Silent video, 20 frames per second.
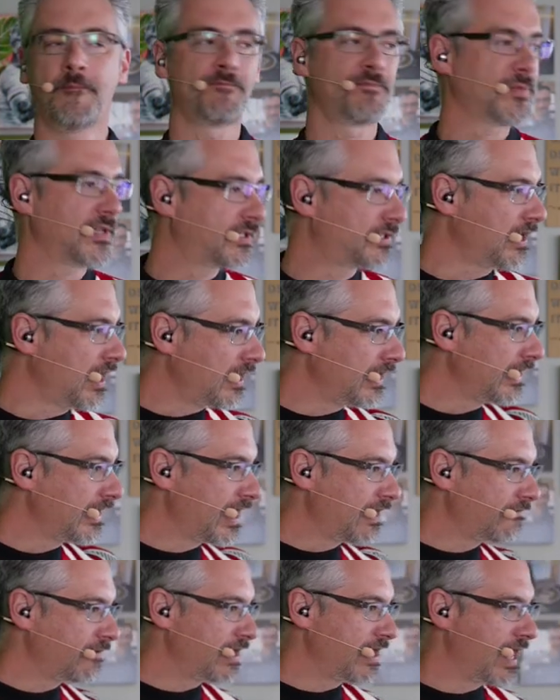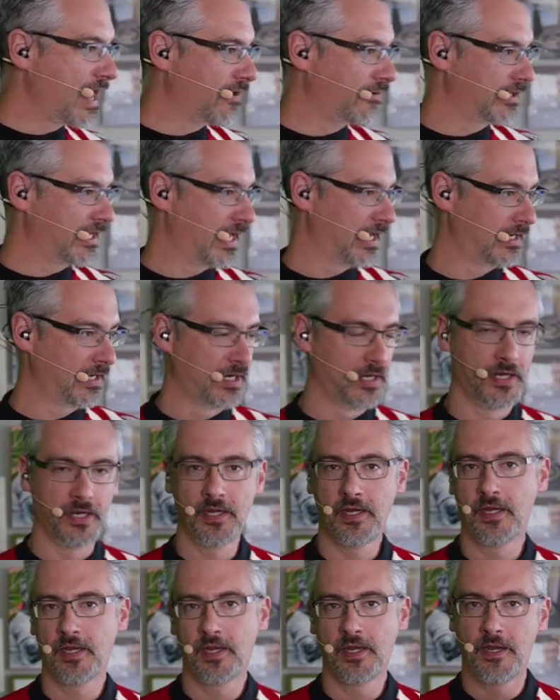It's not like every now and then.
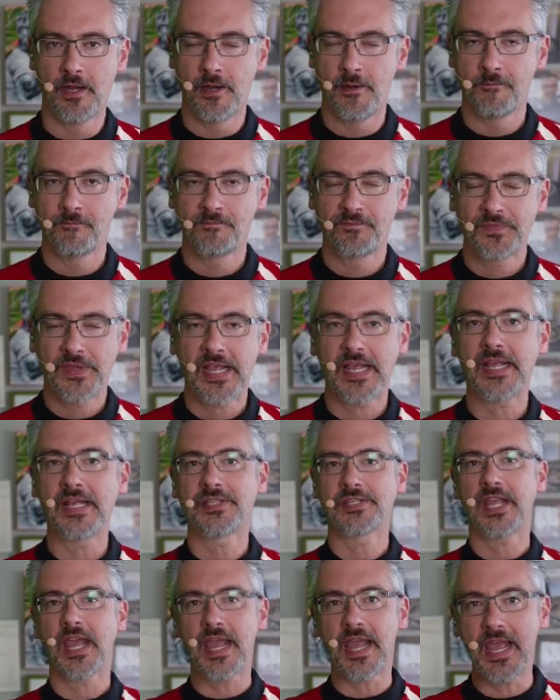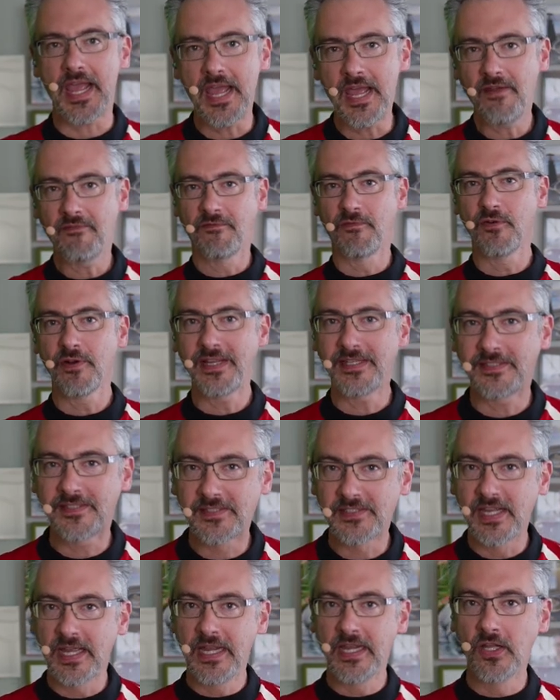It's every
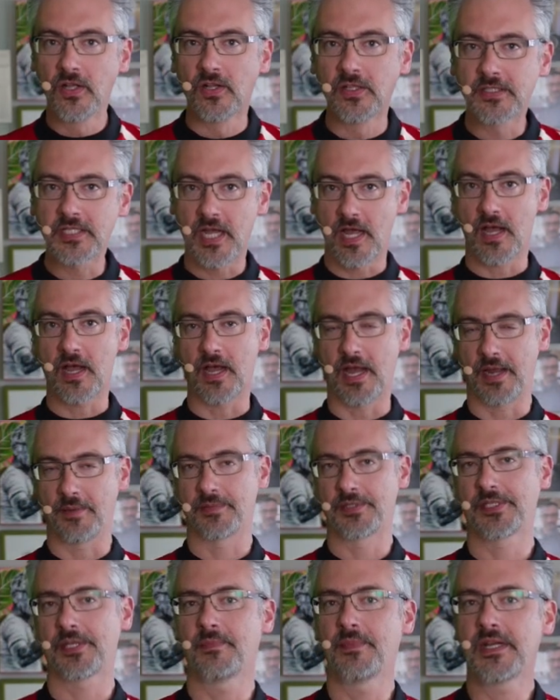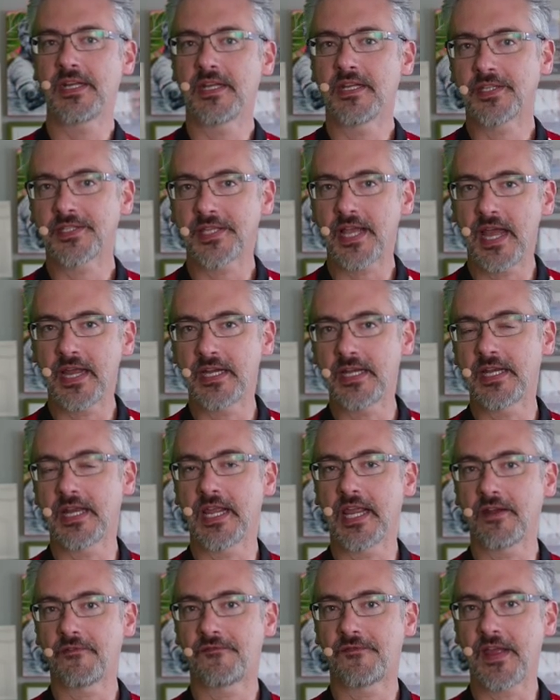single time somebody decided to
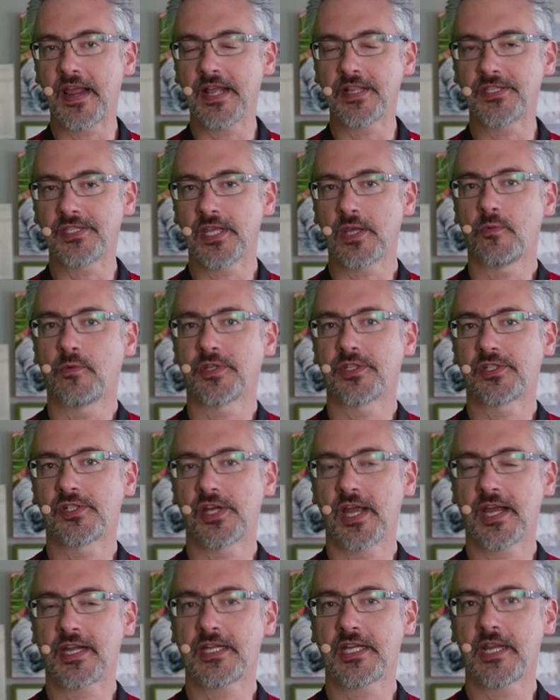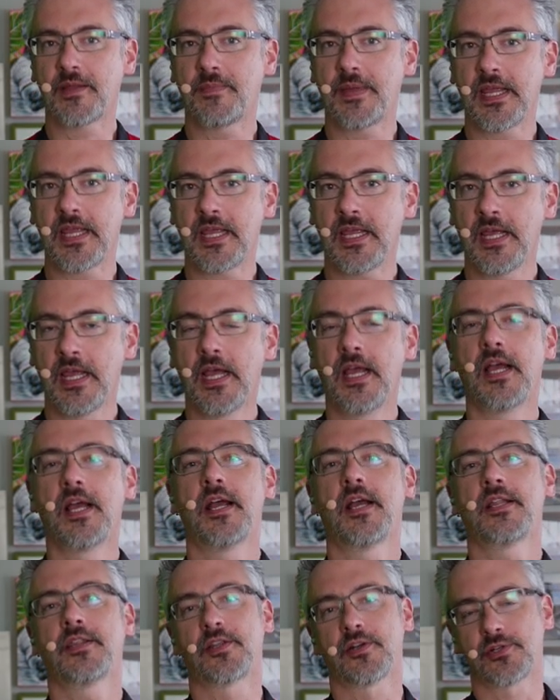get fancy with CheckDB,
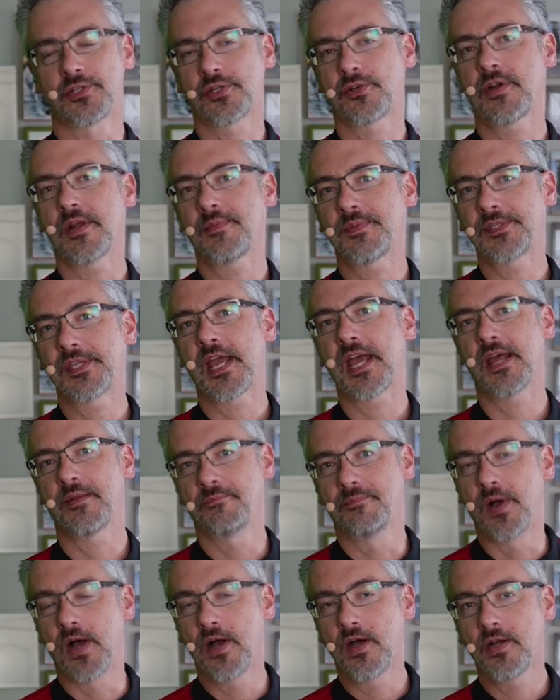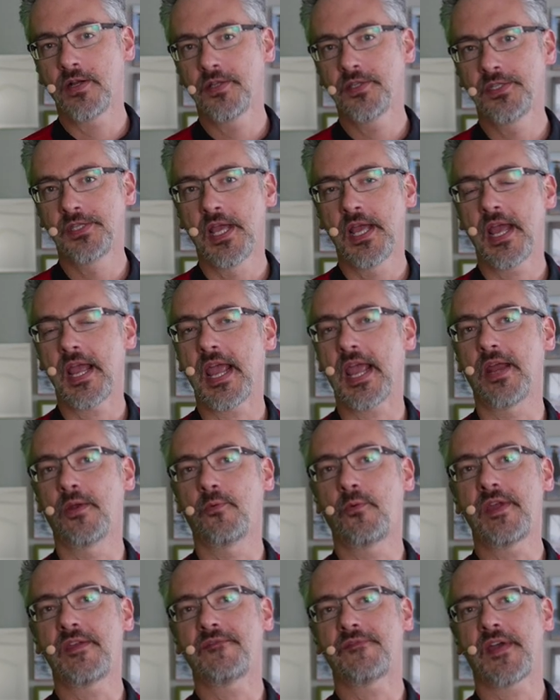their scripts had bugs and
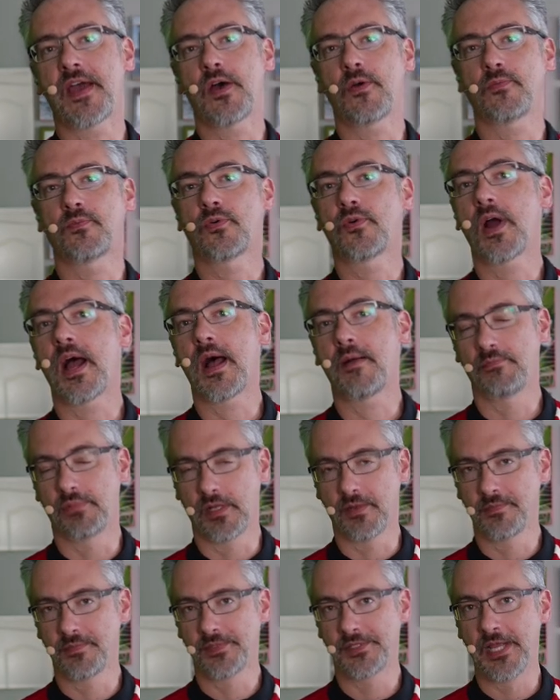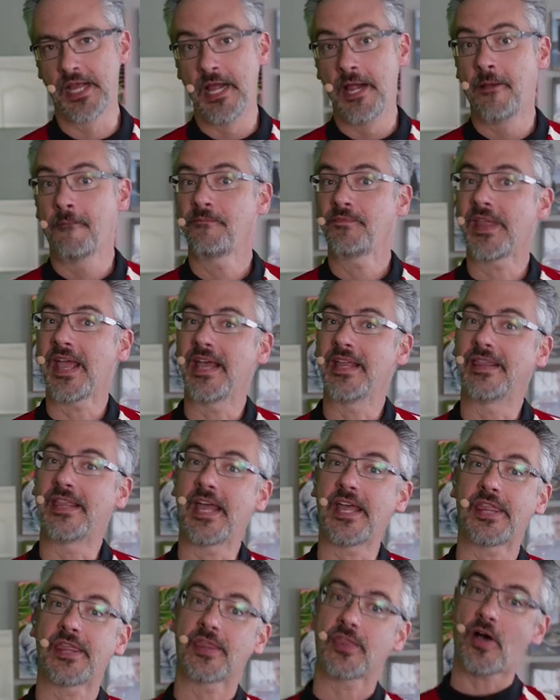we found problems and
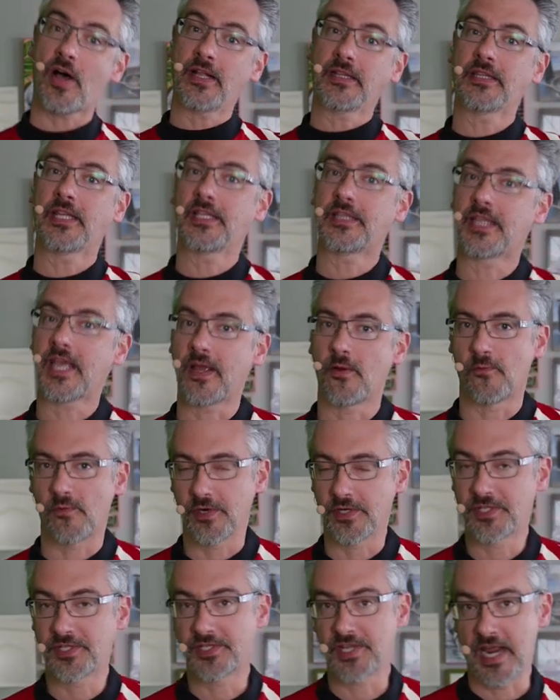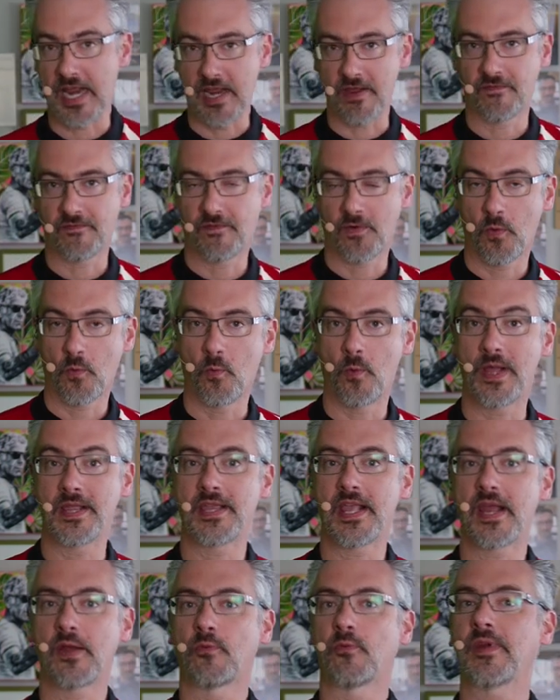they thought that they were safe when
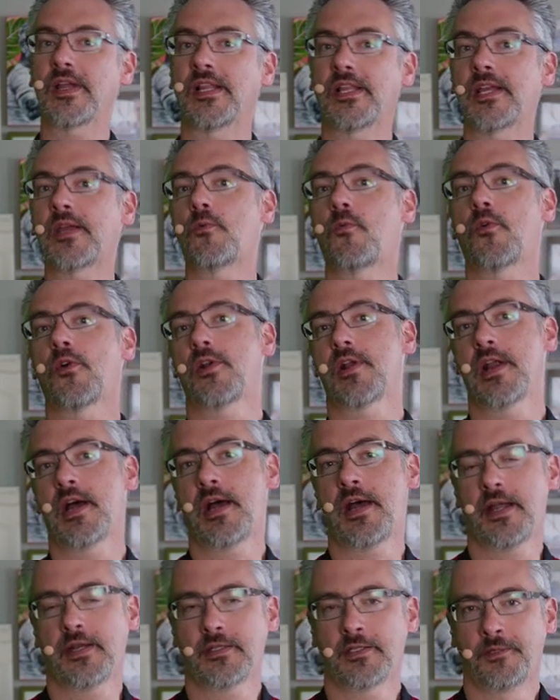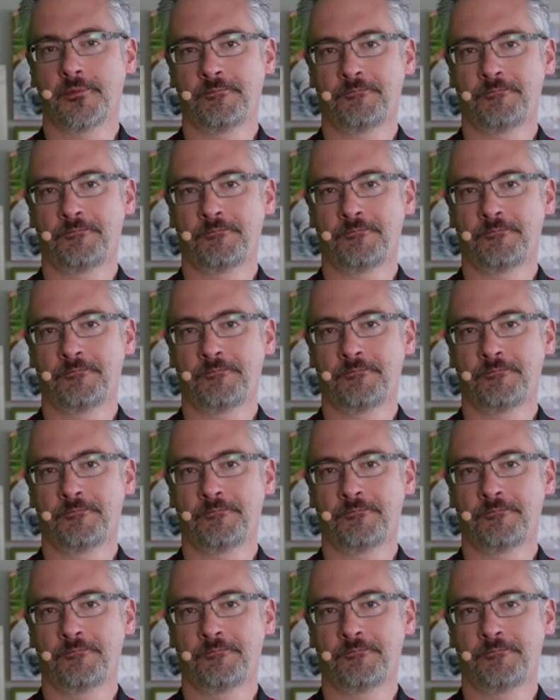they really were not.